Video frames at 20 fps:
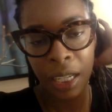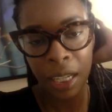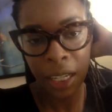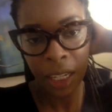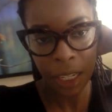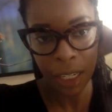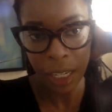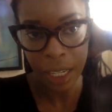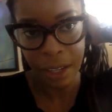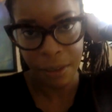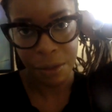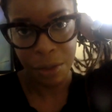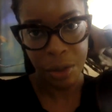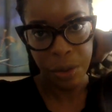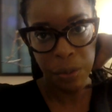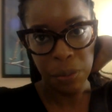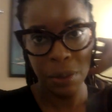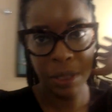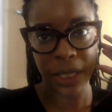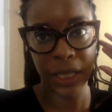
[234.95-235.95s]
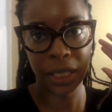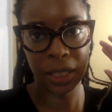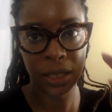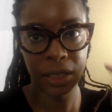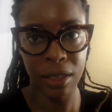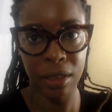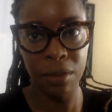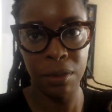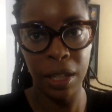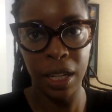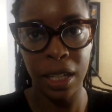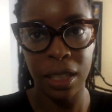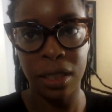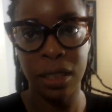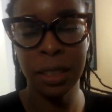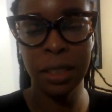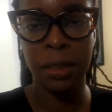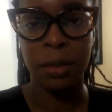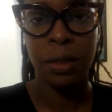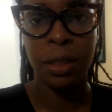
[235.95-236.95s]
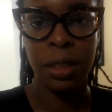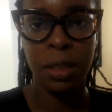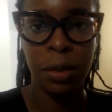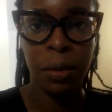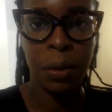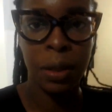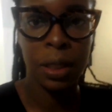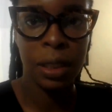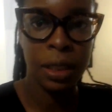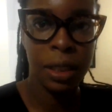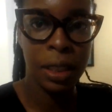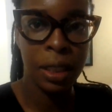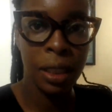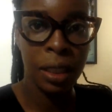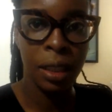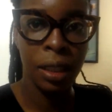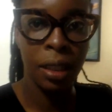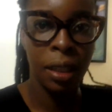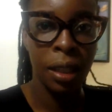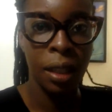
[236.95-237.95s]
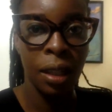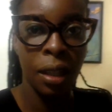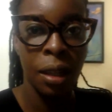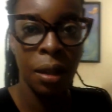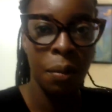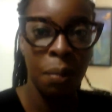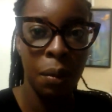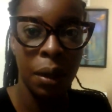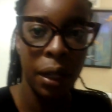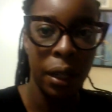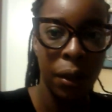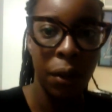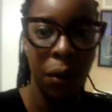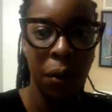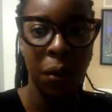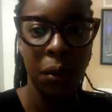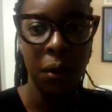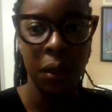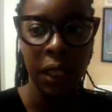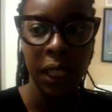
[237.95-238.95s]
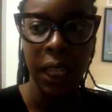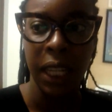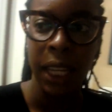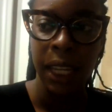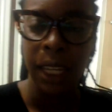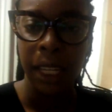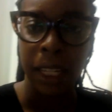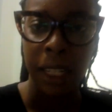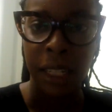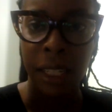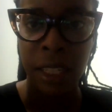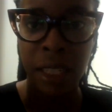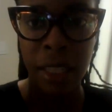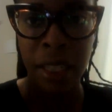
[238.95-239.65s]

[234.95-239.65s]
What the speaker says: and I have no plans of actually retwisting my whole head.